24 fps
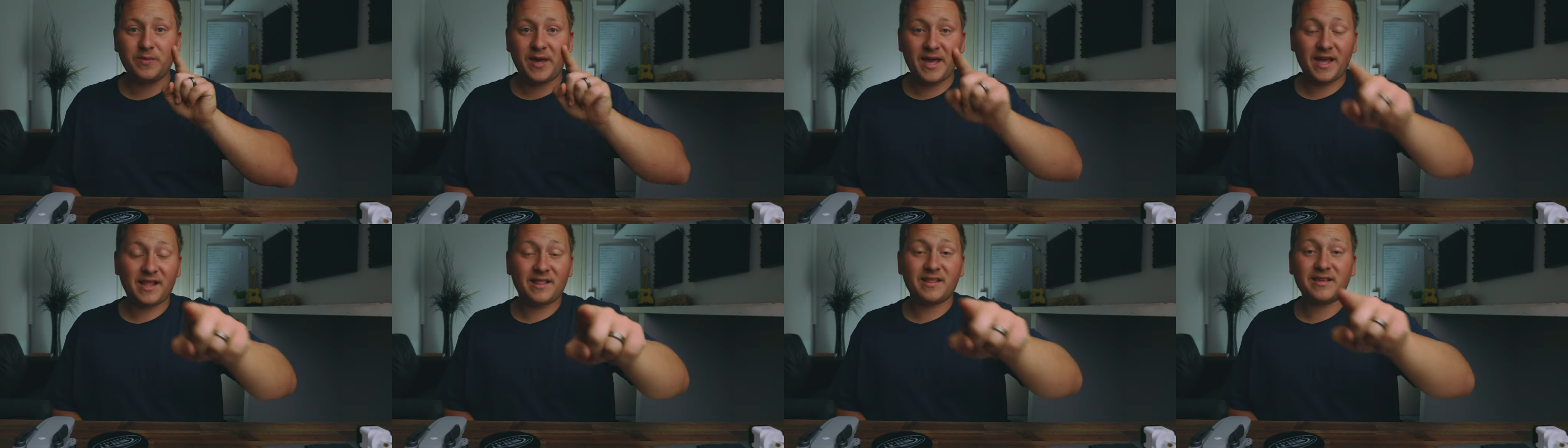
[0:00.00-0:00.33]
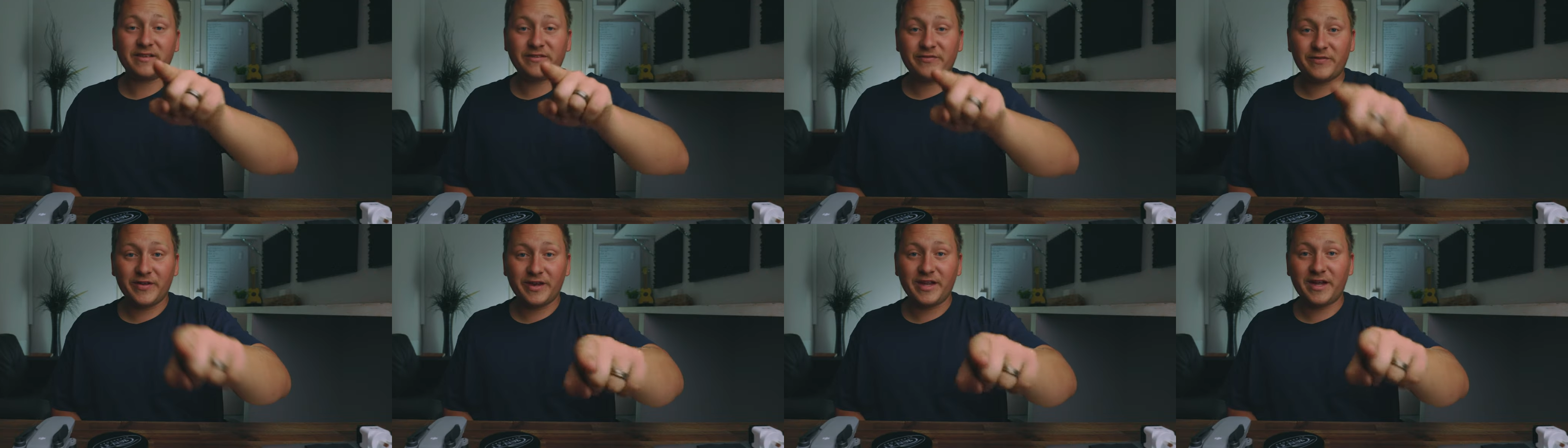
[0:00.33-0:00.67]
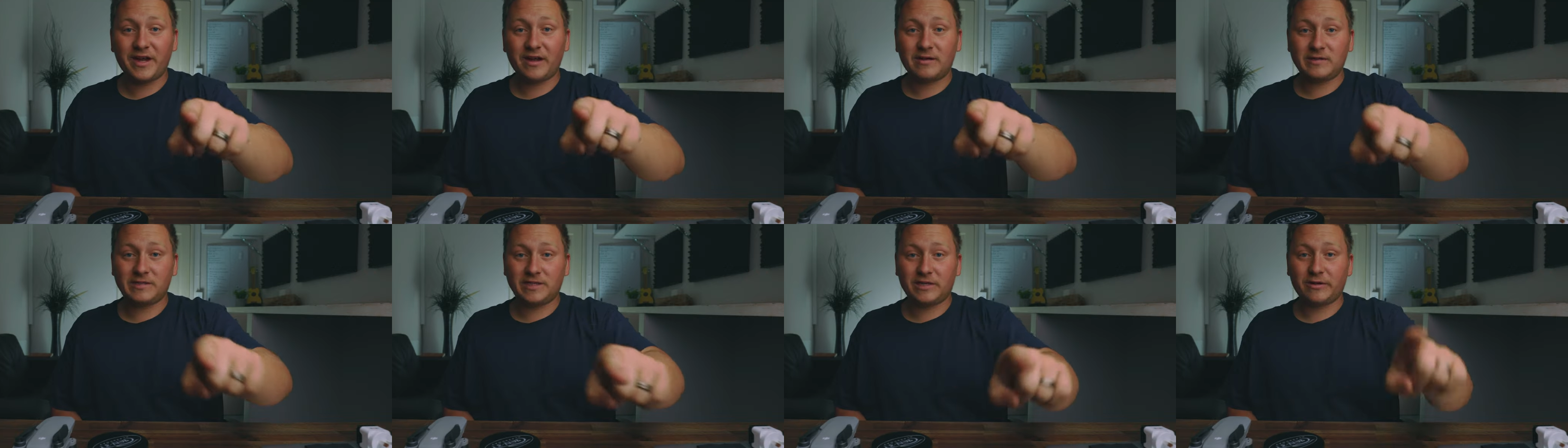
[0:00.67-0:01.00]
make this
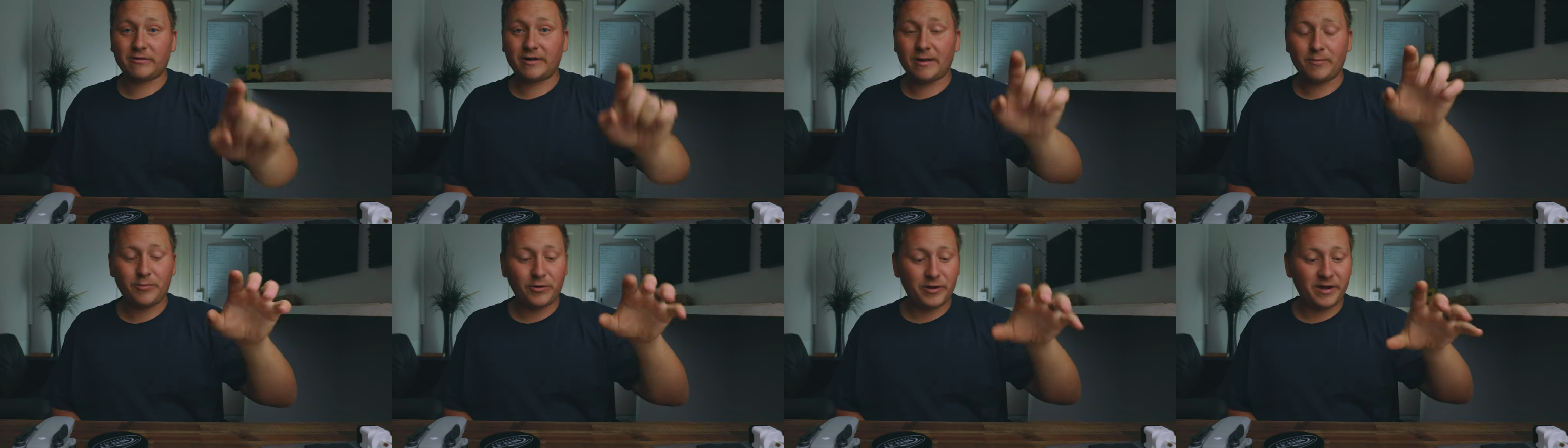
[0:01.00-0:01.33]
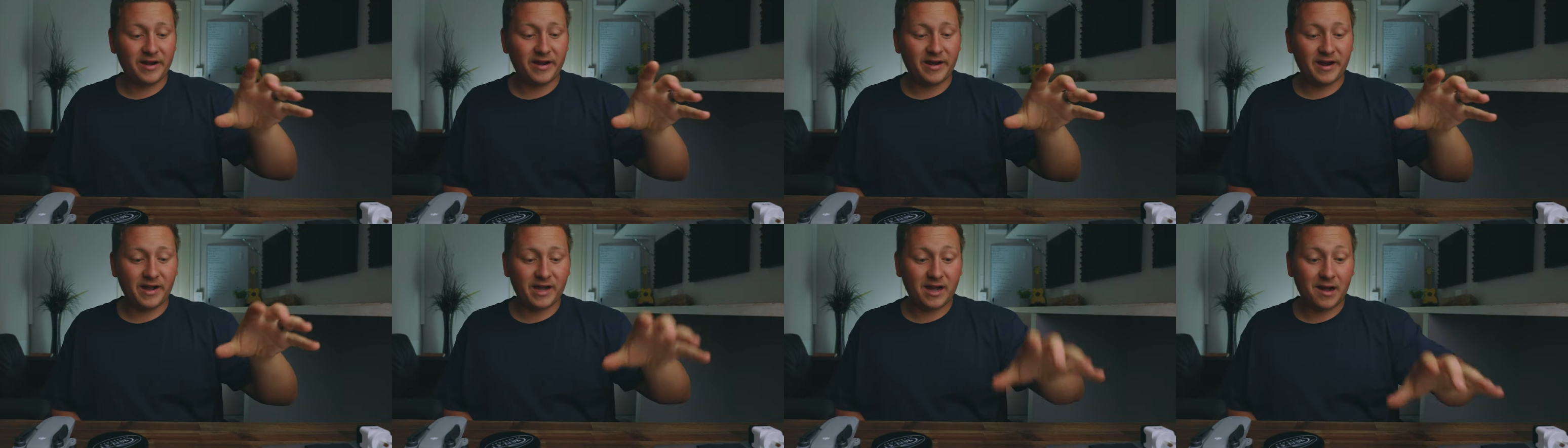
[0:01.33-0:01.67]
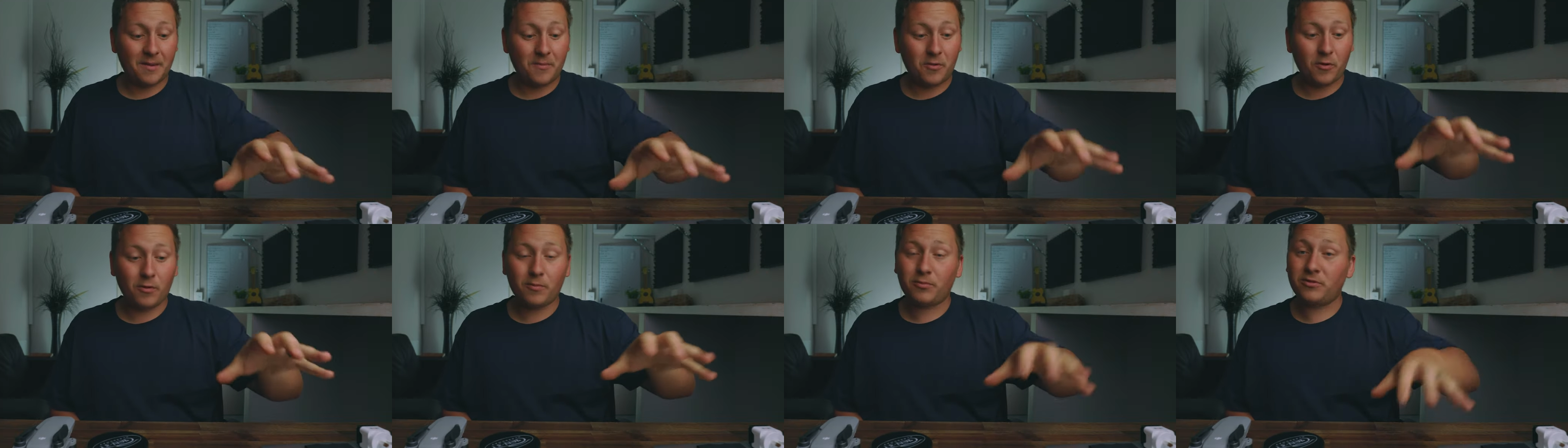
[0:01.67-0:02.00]
video, so I put in a
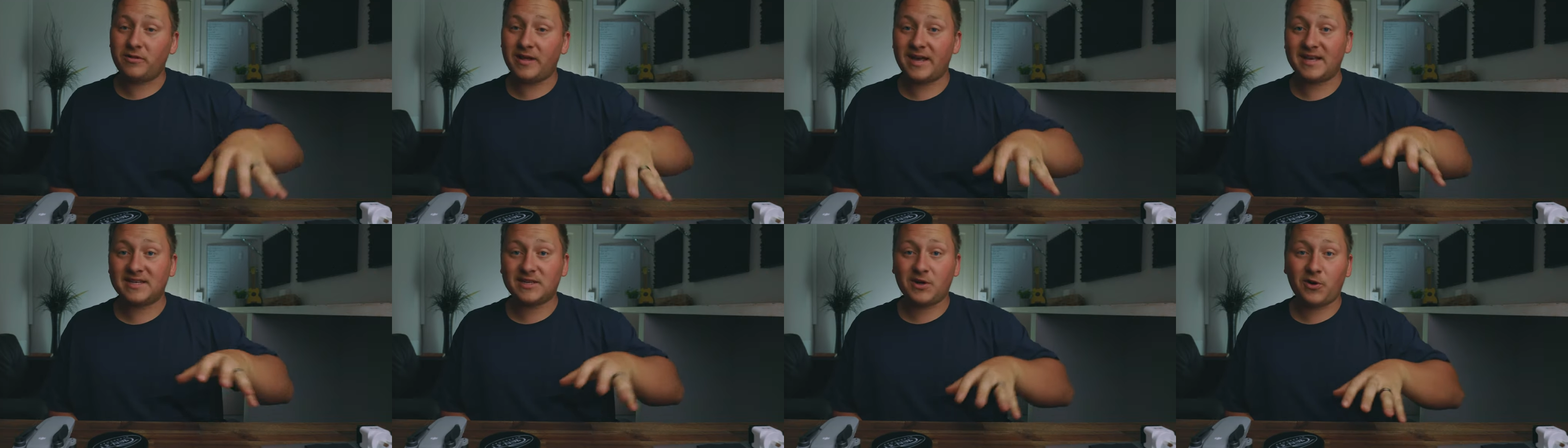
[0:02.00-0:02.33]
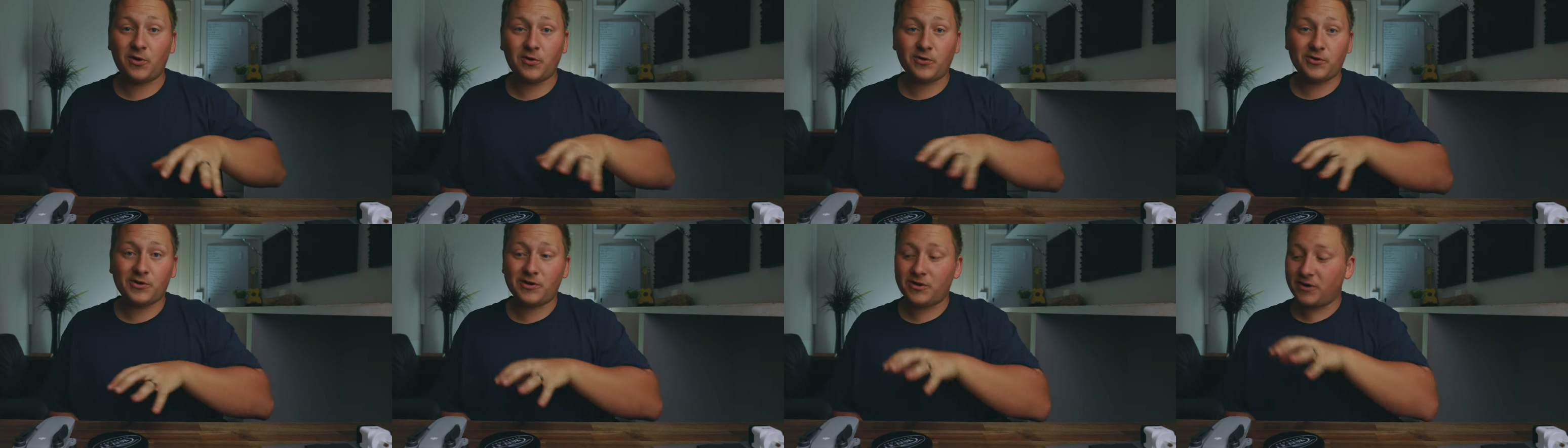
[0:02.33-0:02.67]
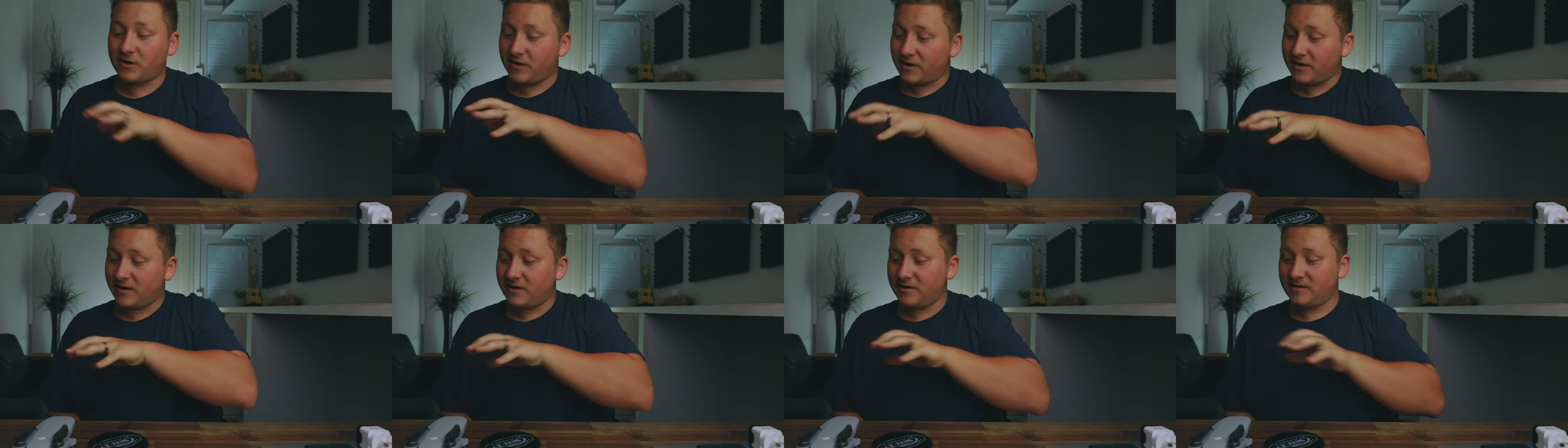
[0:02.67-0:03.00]
couple of
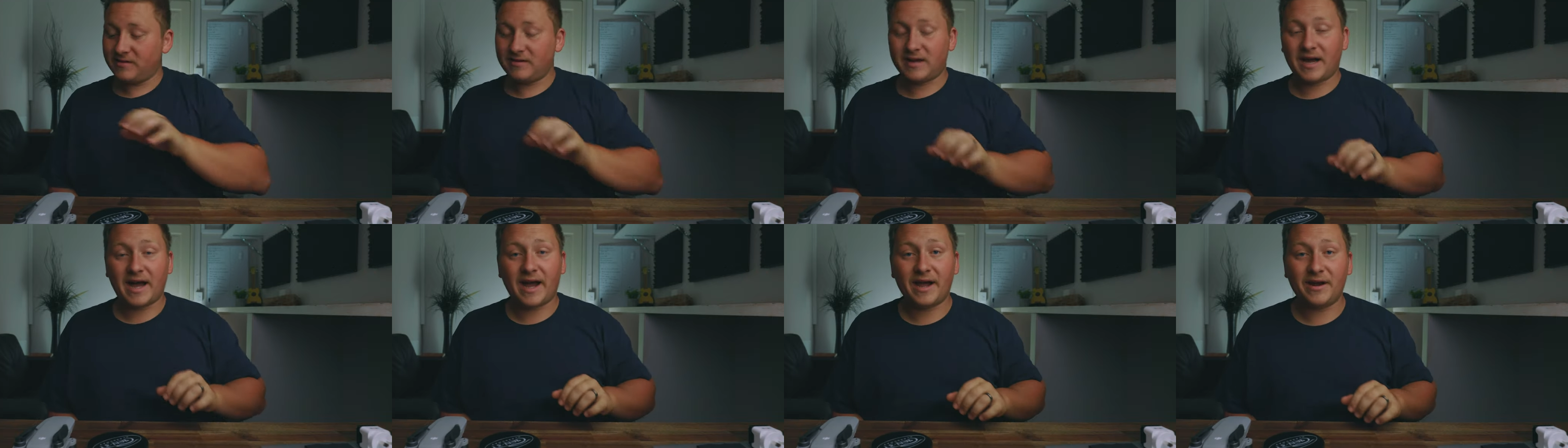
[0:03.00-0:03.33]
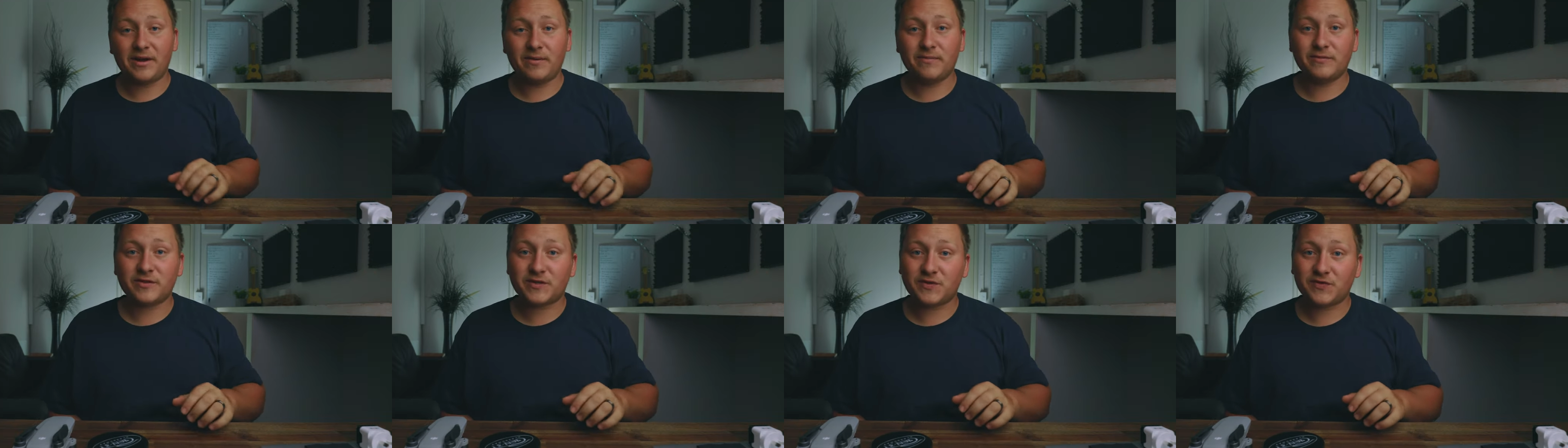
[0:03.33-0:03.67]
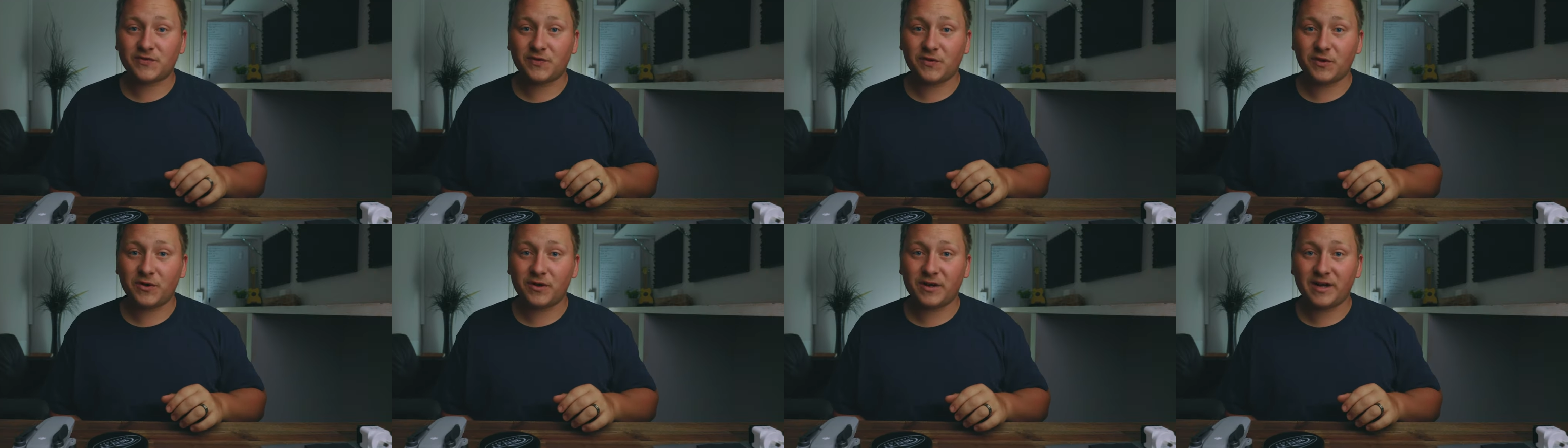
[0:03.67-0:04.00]
placeholder items
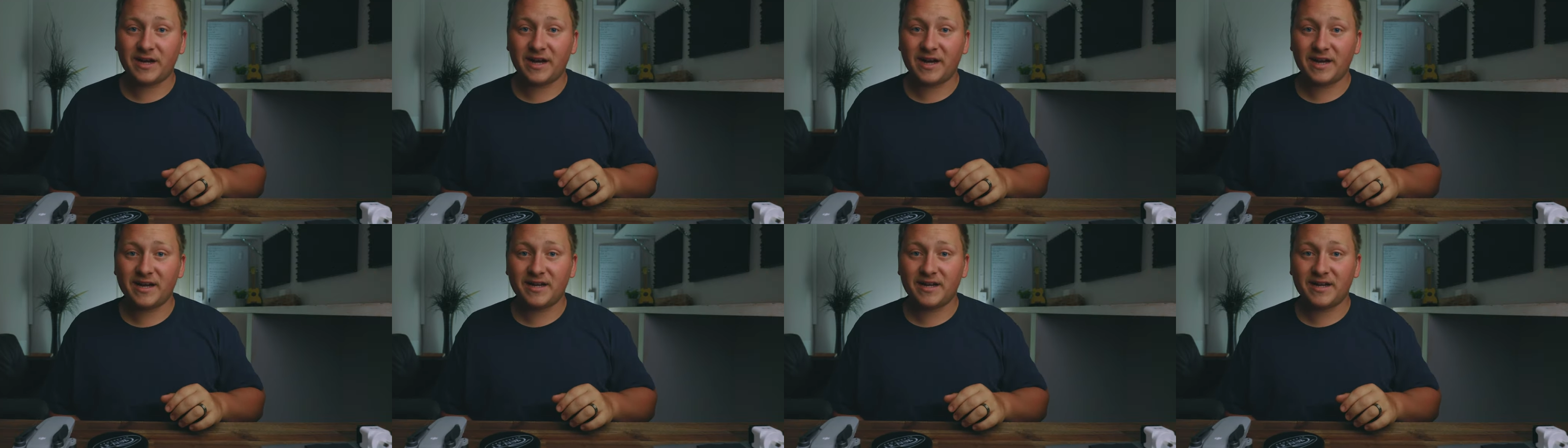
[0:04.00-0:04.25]
for